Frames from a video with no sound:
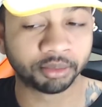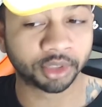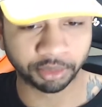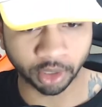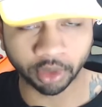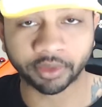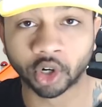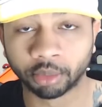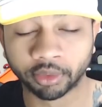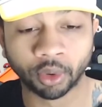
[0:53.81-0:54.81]
something we've
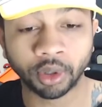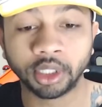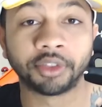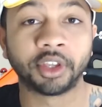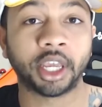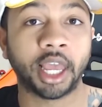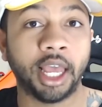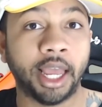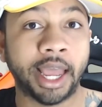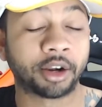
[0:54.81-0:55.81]
heard before, nothing
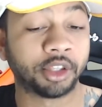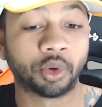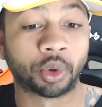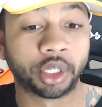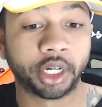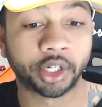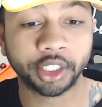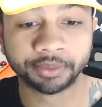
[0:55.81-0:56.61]
out of the ordinary.